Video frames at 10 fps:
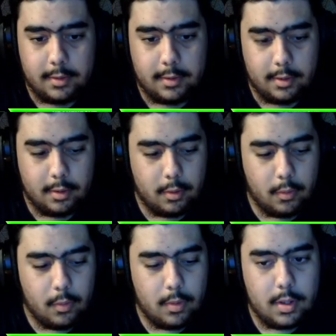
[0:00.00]

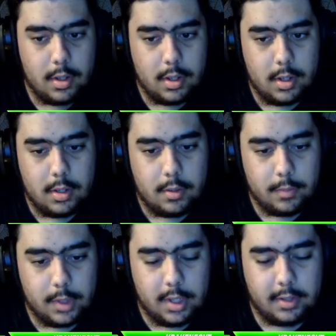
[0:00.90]
So
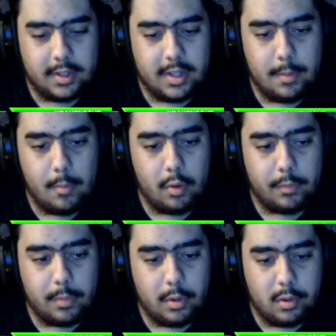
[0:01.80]
we got the
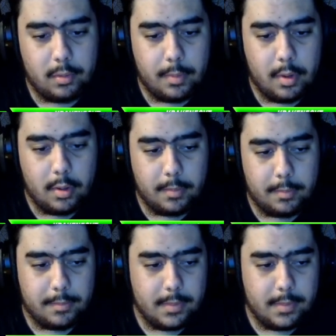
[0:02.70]
morph ball bomb,